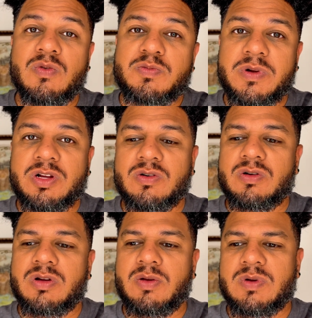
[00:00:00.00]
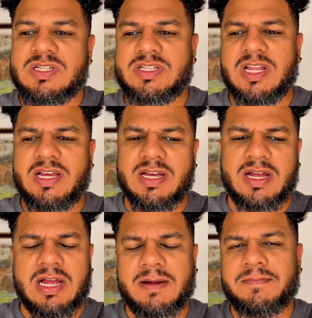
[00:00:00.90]
was pretty cool. It was like
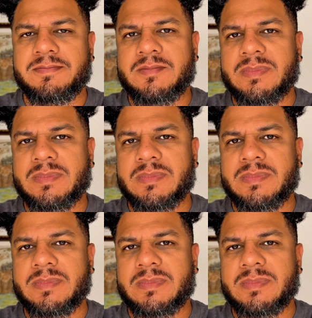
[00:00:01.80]
a